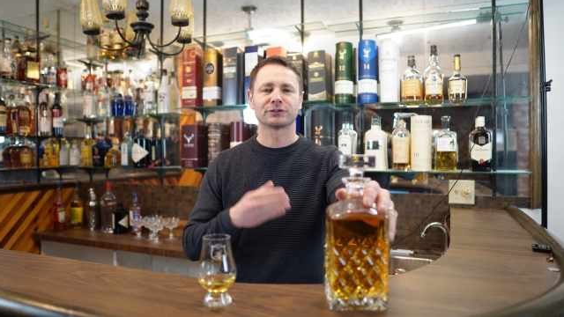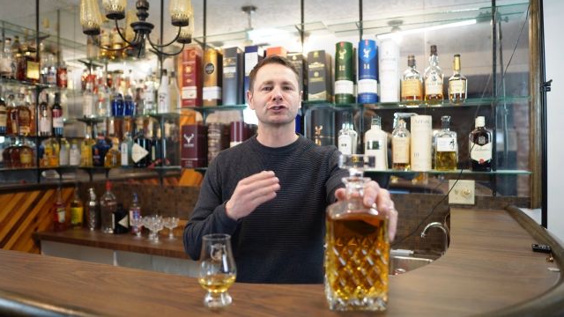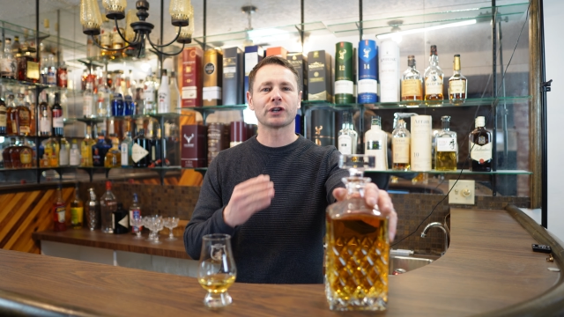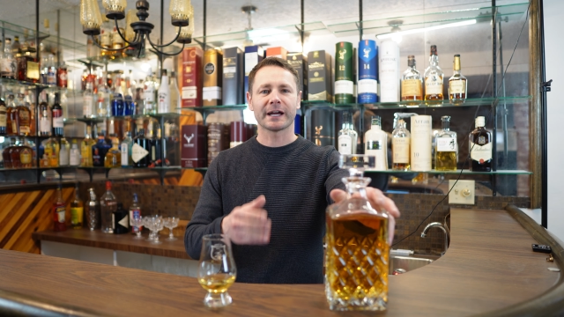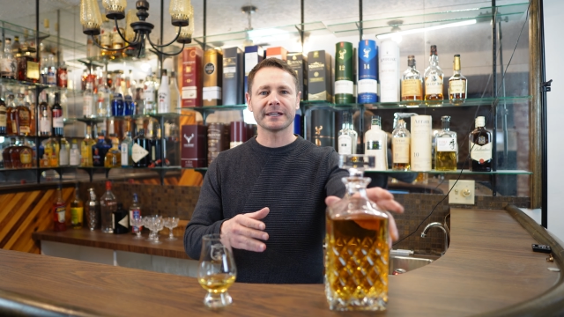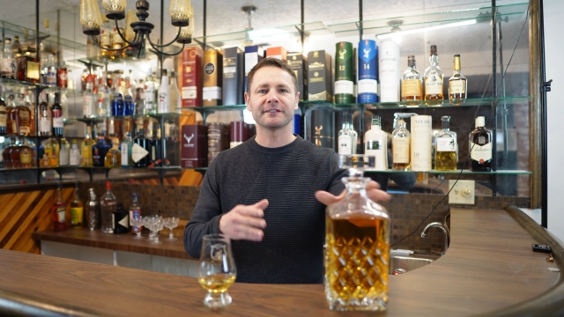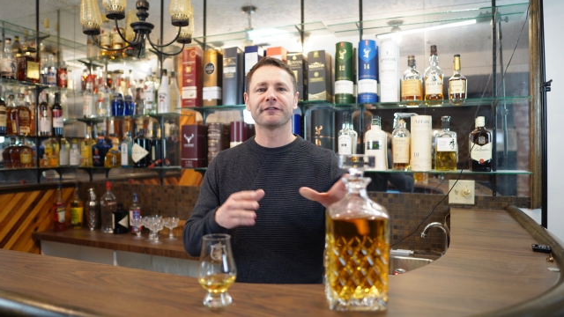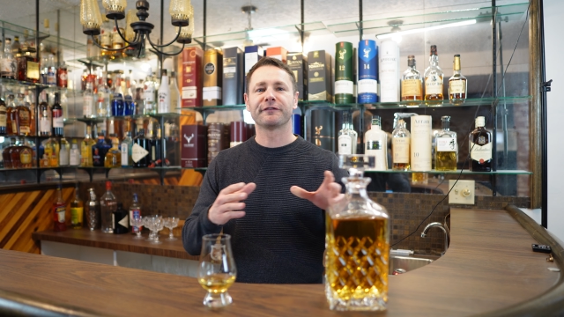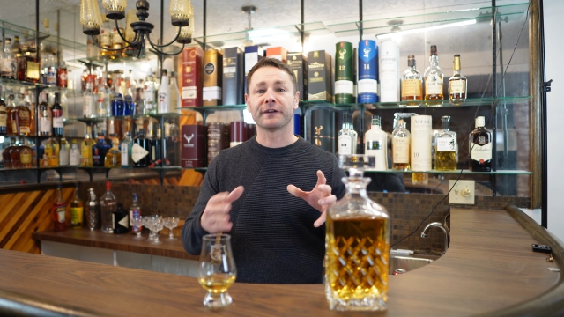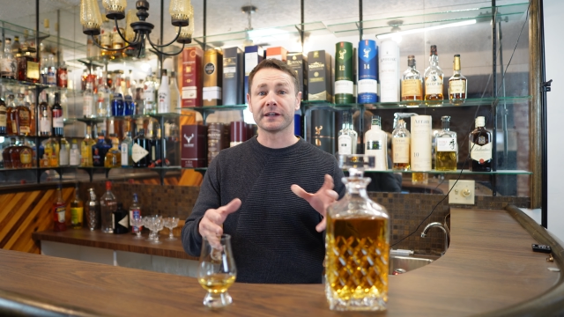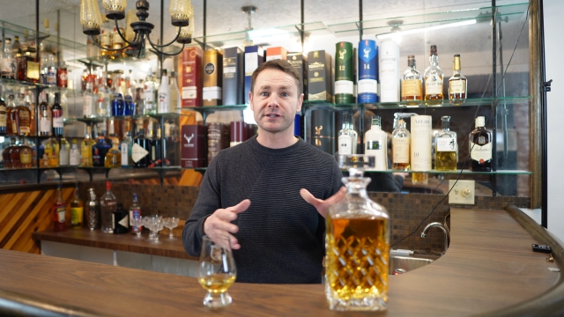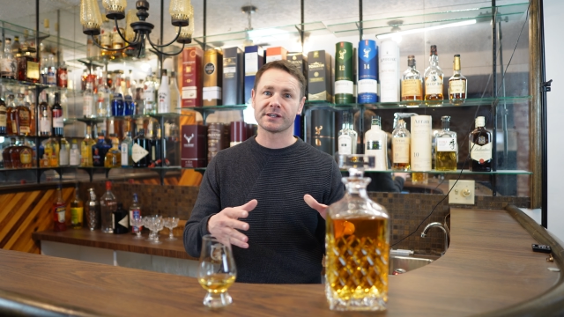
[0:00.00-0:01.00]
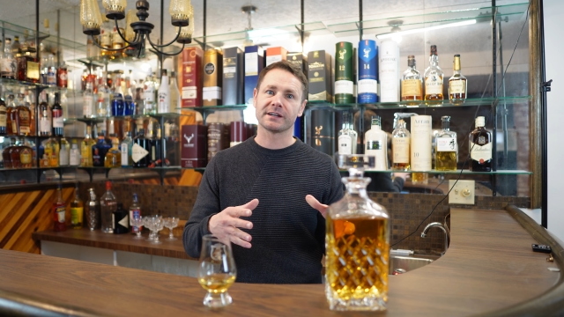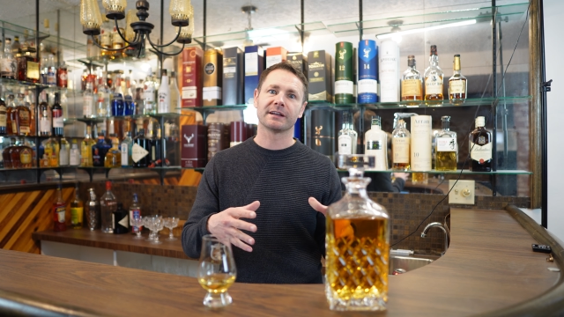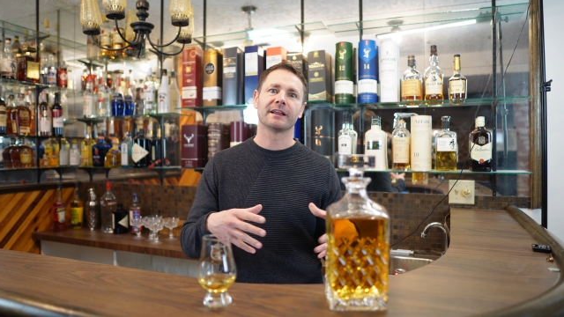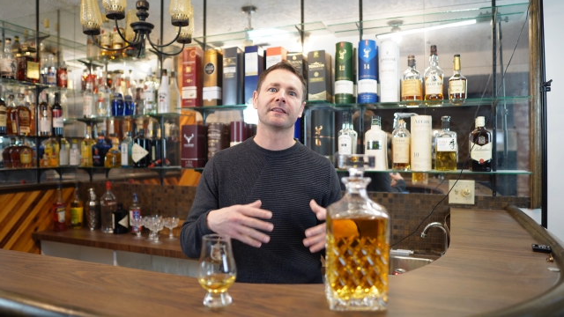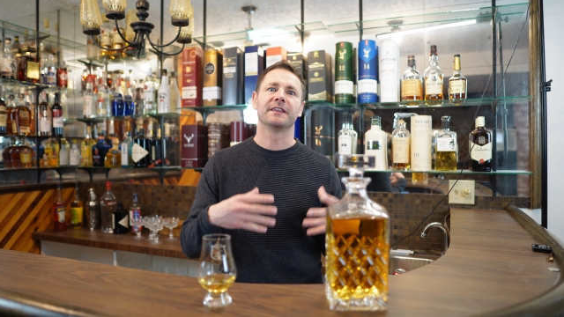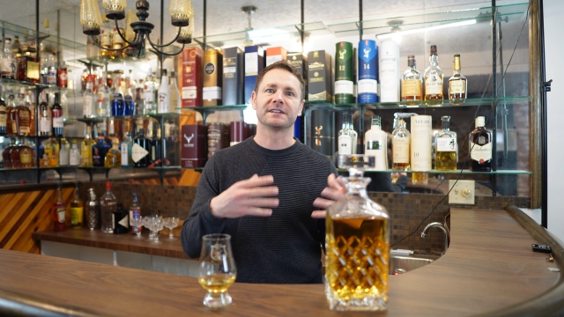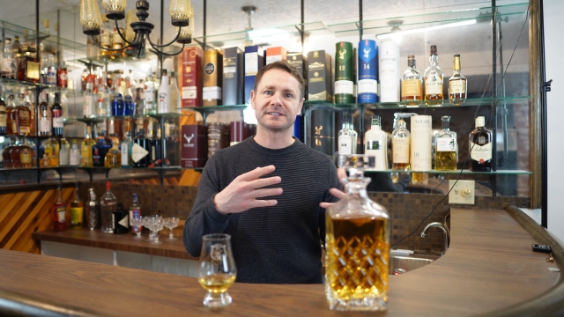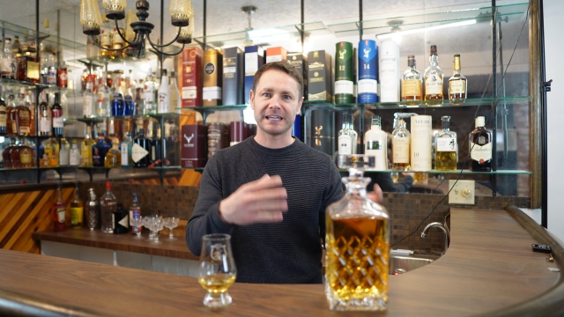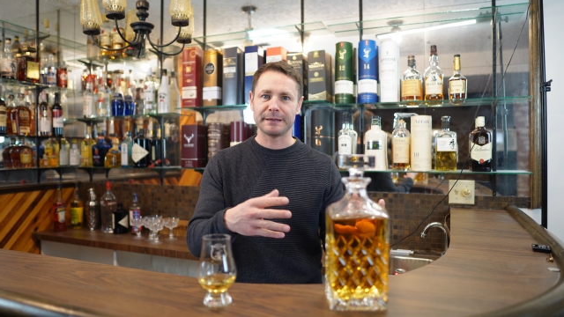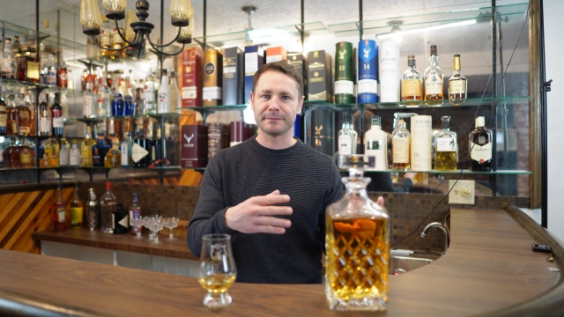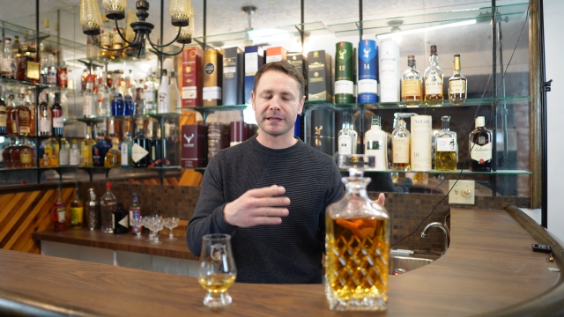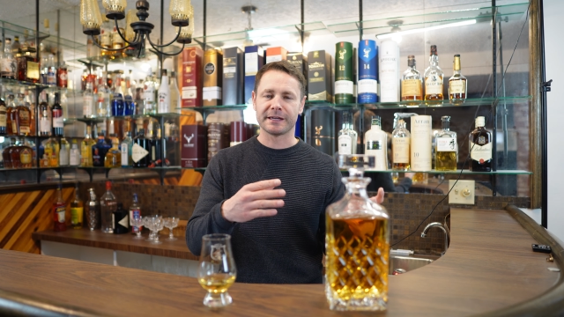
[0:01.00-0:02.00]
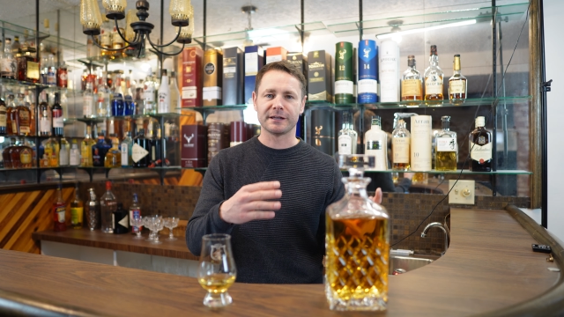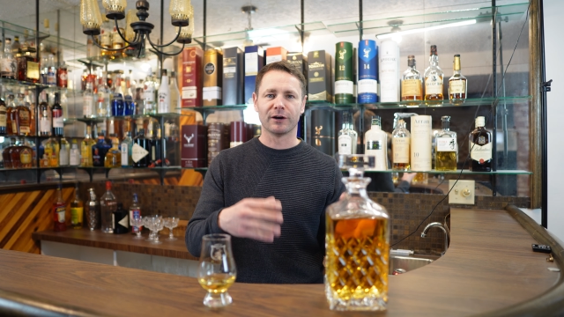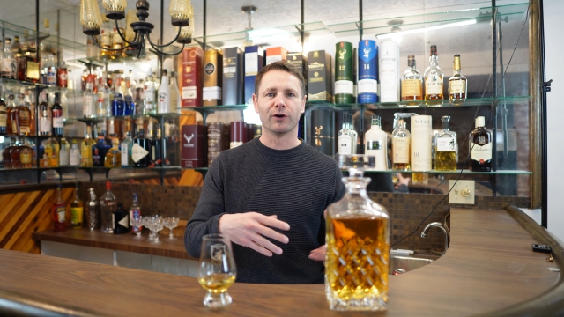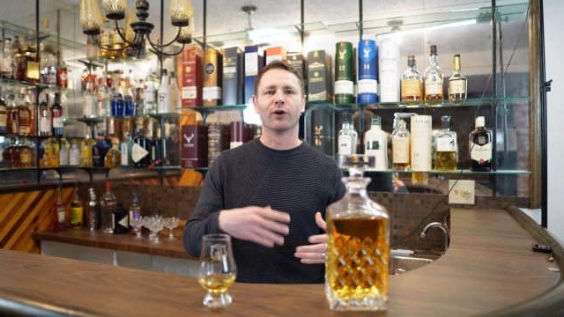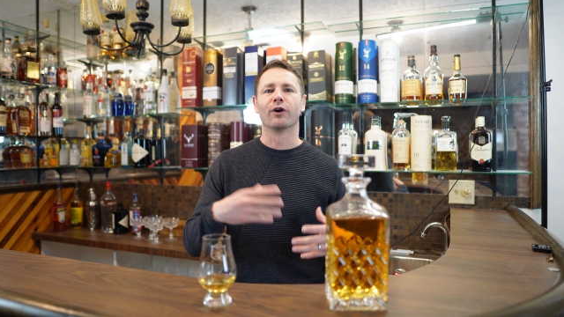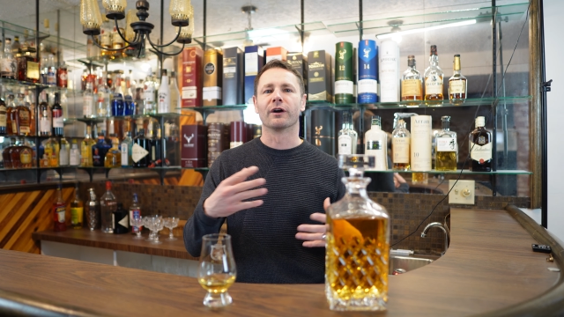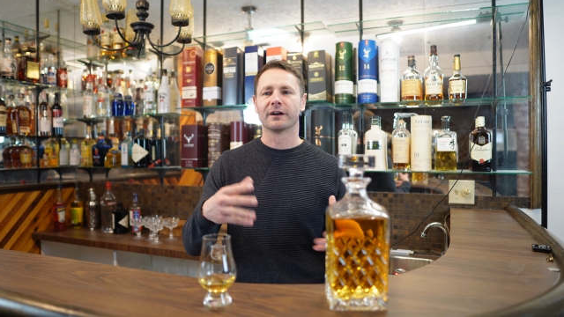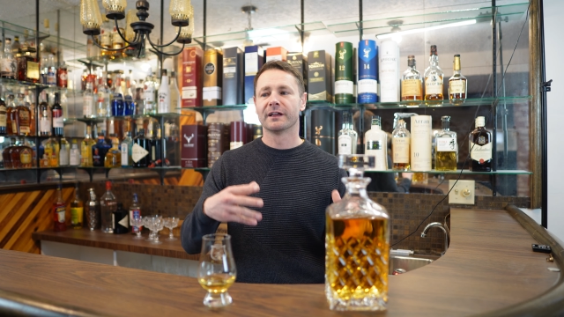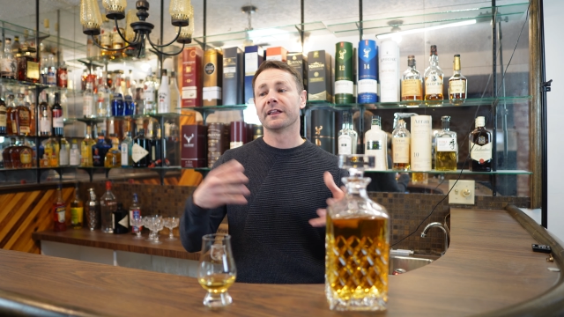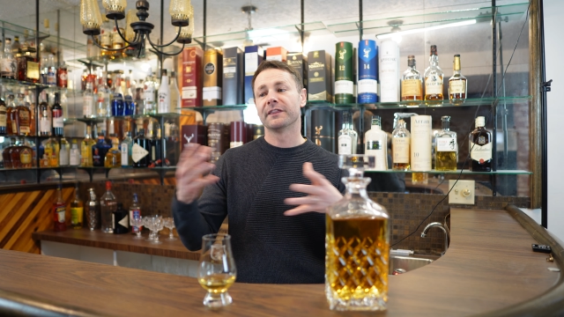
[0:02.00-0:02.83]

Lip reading: try and finish it the same night or